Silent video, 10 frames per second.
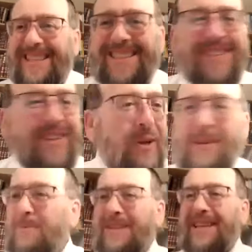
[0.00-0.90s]
It's not
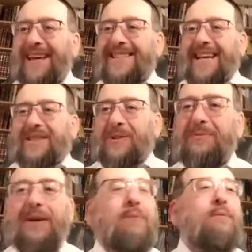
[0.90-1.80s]
about splitting hairs at all.
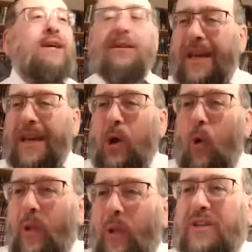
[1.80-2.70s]
It can make
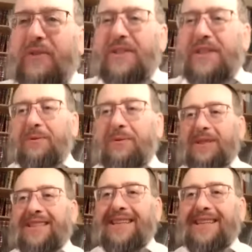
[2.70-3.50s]
all the difference in the world.